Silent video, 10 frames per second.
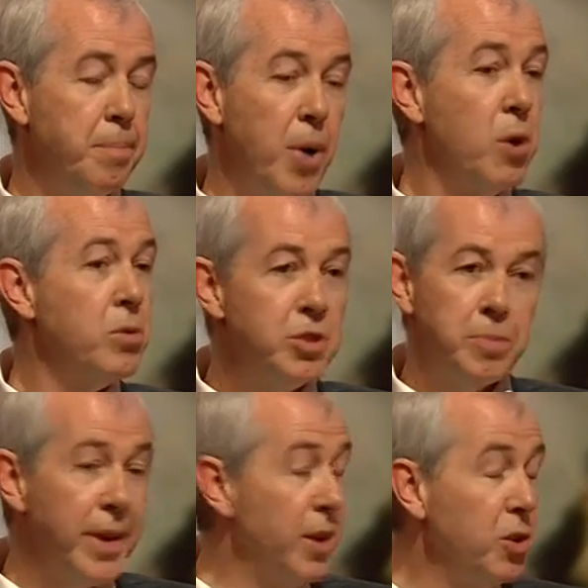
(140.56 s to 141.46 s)
bones
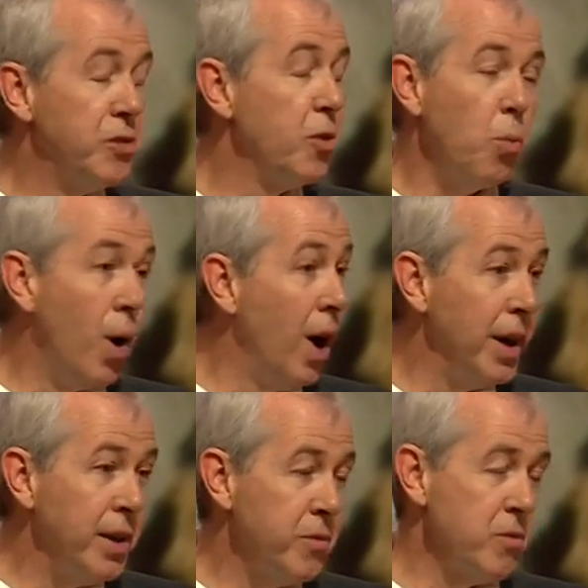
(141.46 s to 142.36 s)
being used for
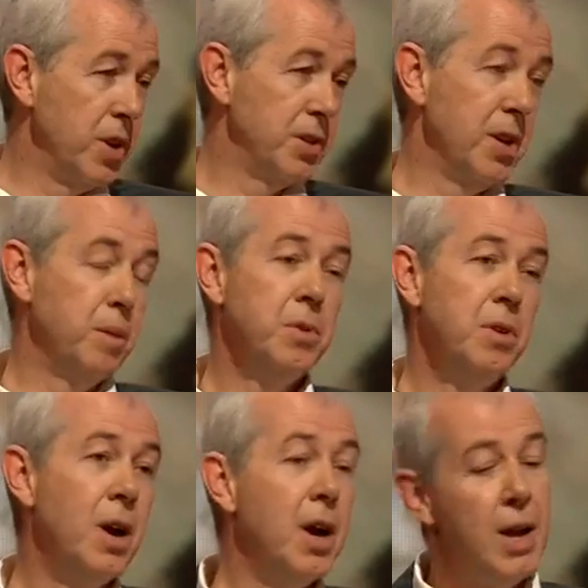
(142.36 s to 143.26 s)
wine, for
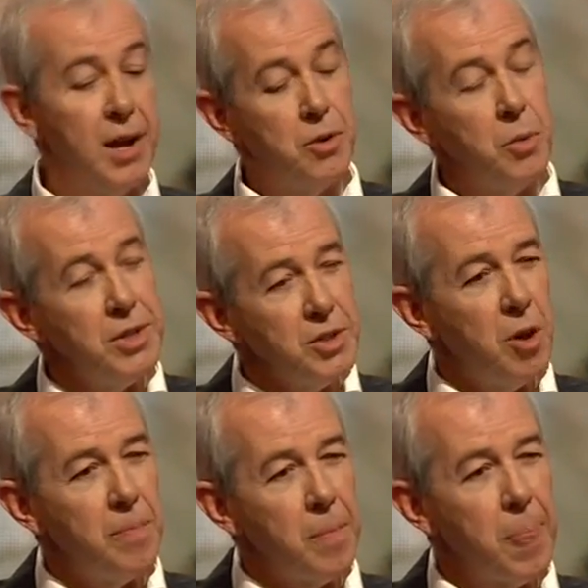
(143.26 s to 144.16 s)
example, until we
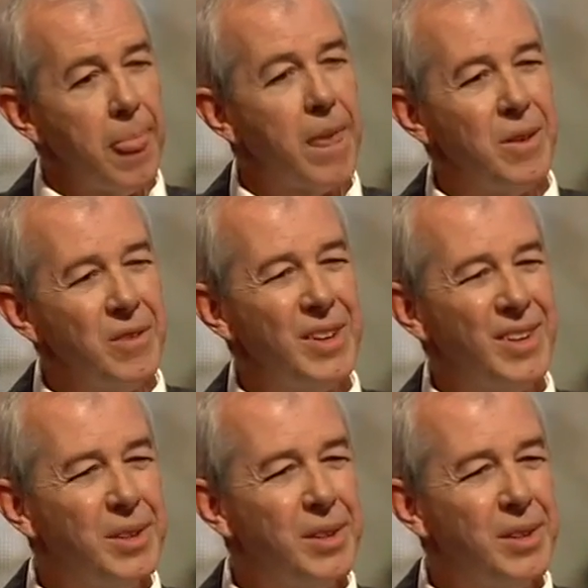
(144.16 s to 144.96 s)
stop the